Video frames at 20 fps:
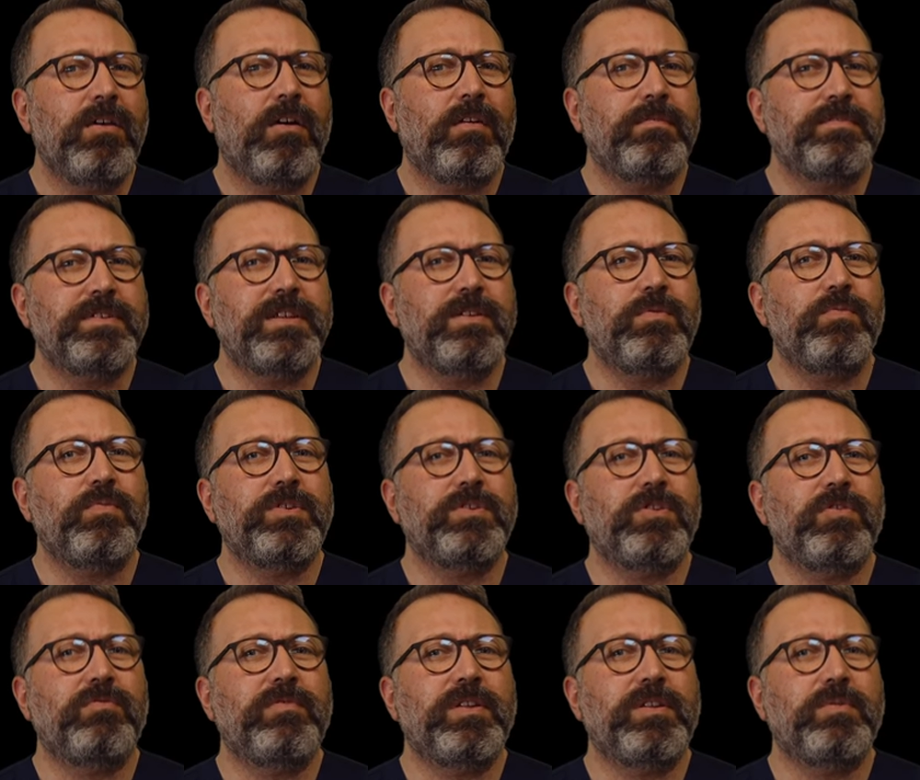Obviously, we
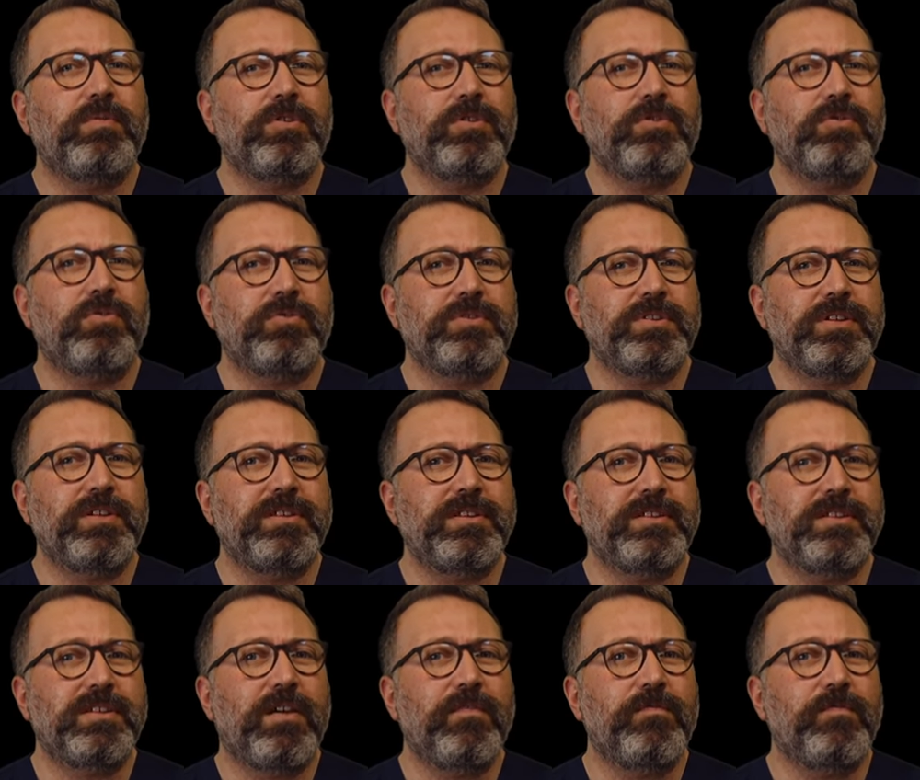don't really want to cause any
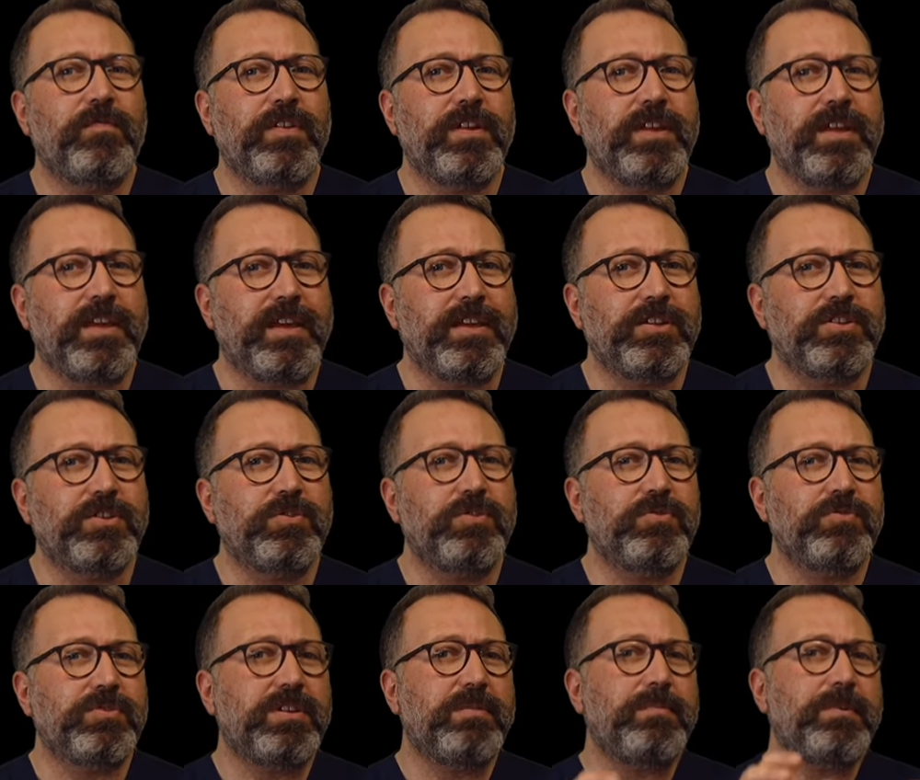discomfort here. So
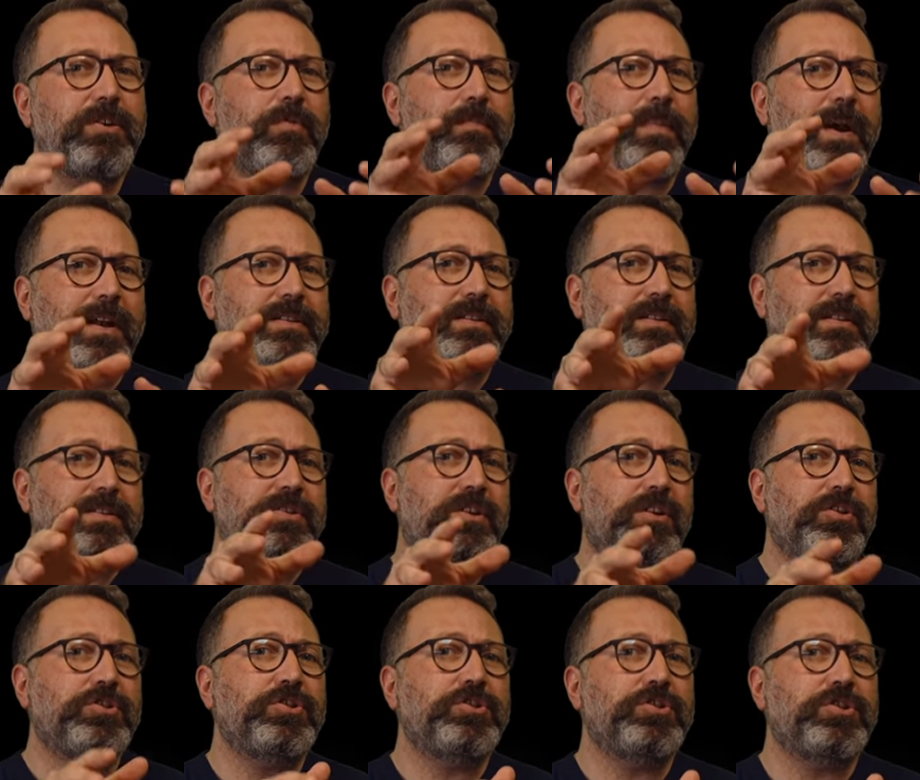you'll see me go back to the
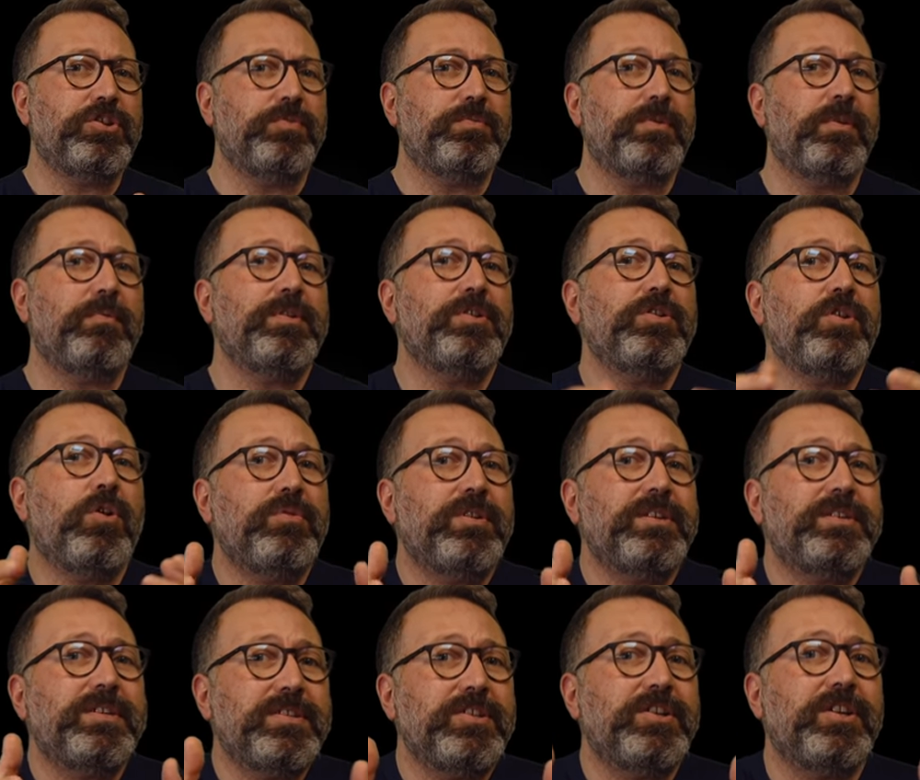suction tube. Now we know
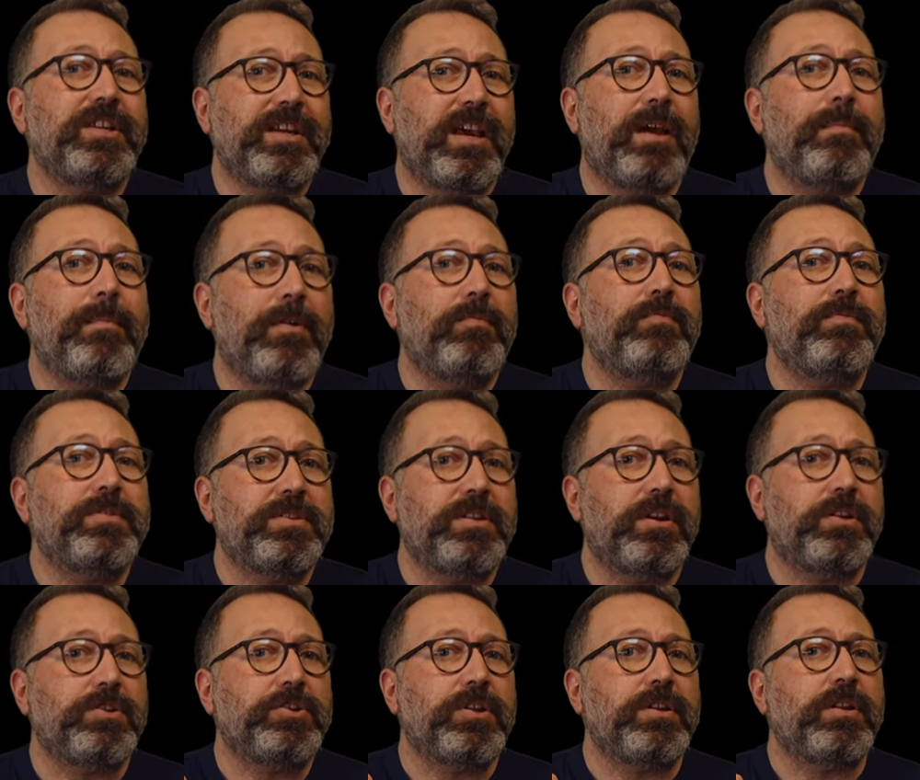this isn't going to come out with
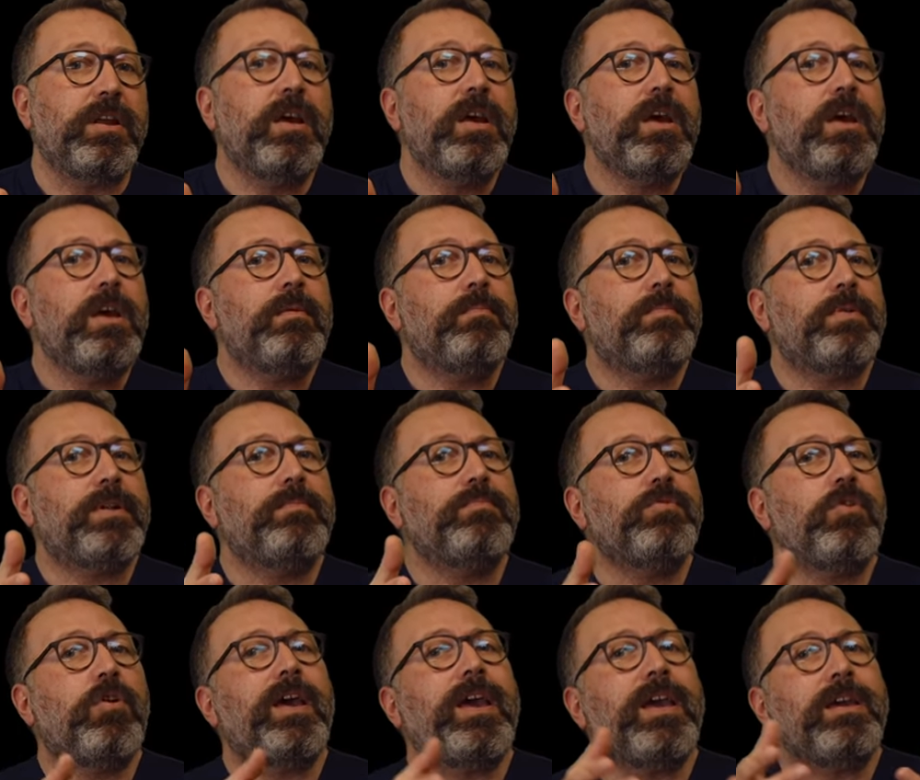suction, but I'm
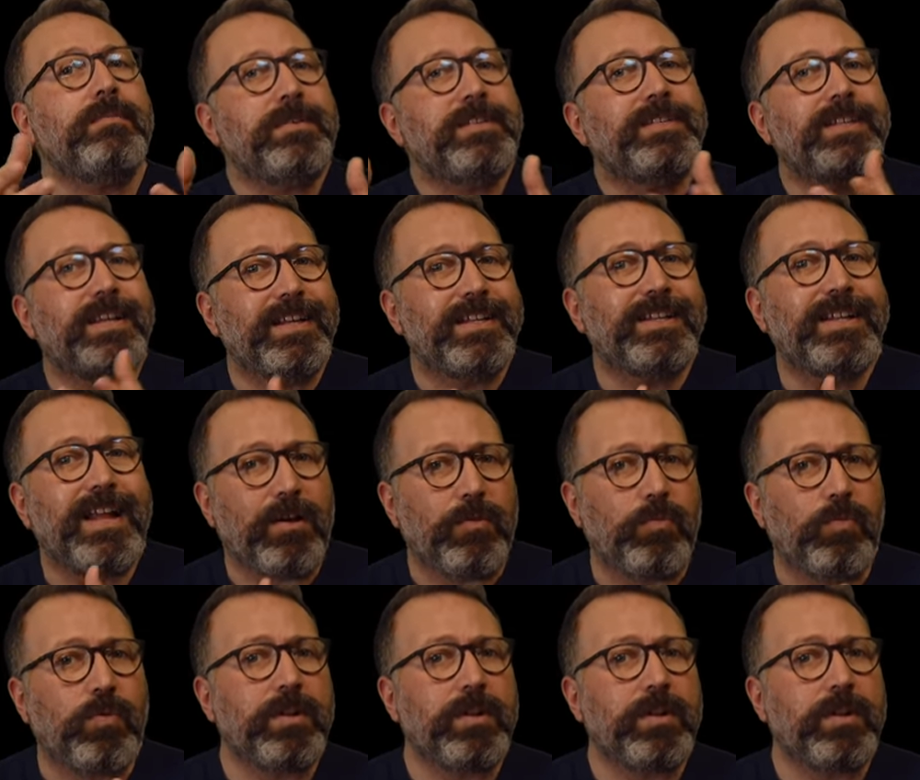not aiming to get it out.